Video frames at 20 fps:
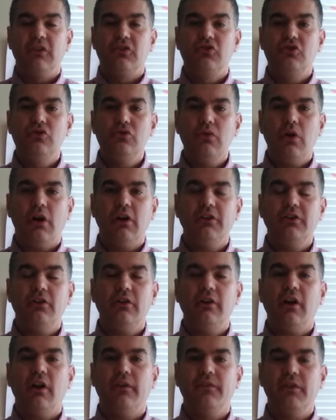
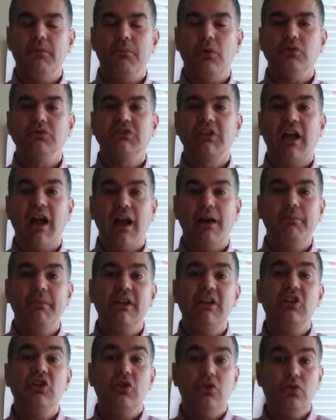200 of the most
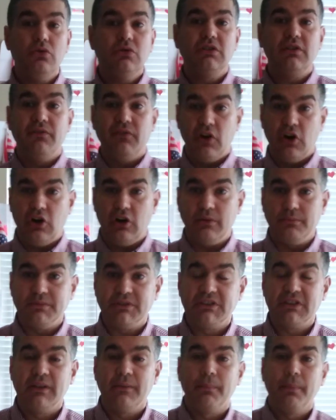common used verbs.
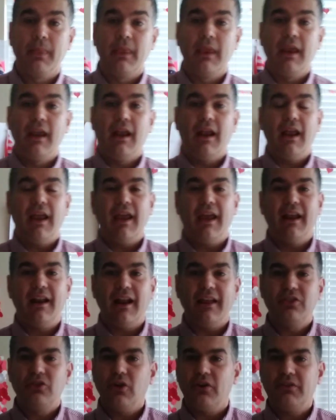And
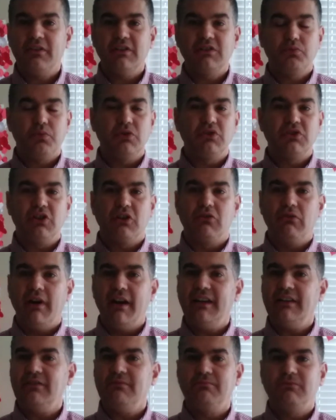I thought this was a
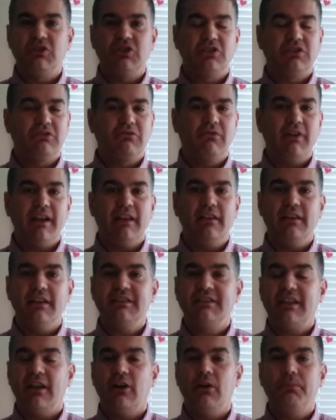great
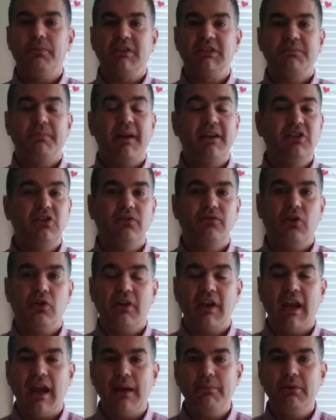list to help expand your
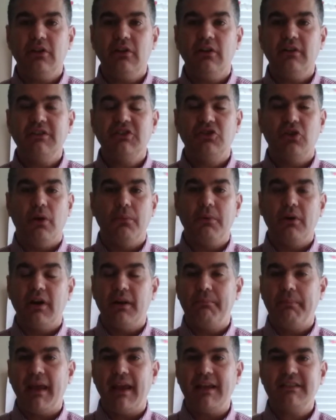vocabulary, so I'm going to
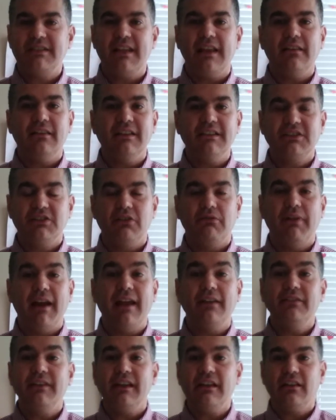pass that list
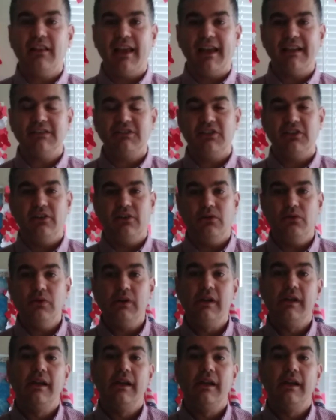around in class to you.